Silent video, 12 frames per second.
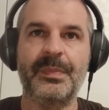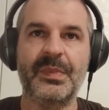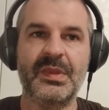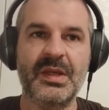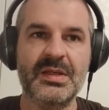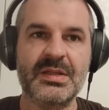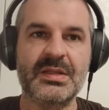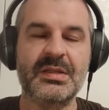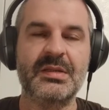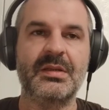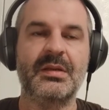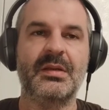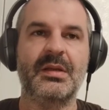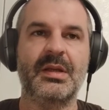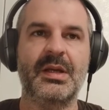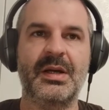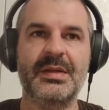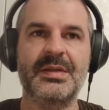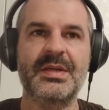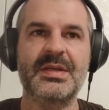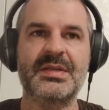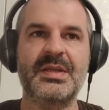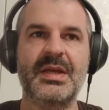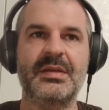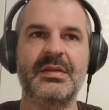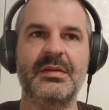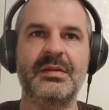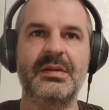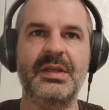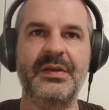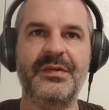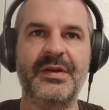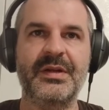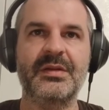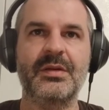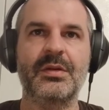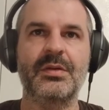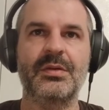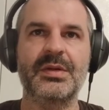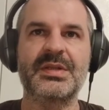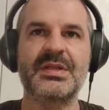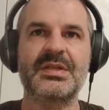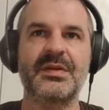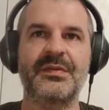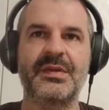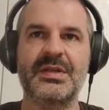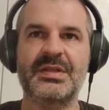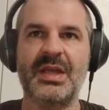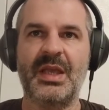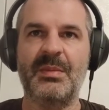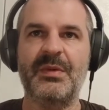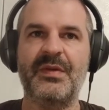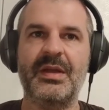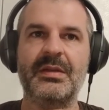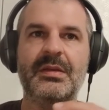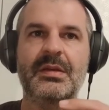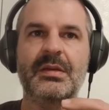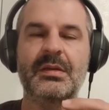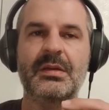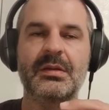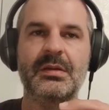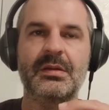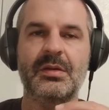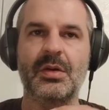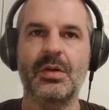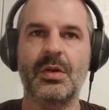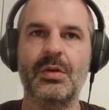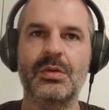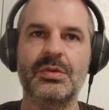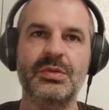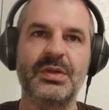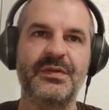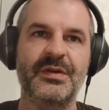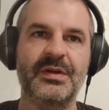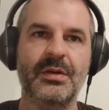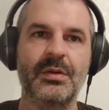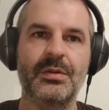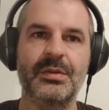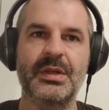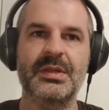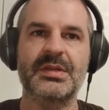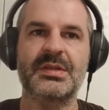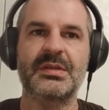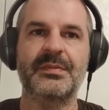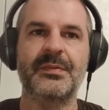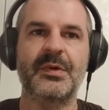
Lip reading: This guarantees that different occurrences of the same event don't go to different go routines,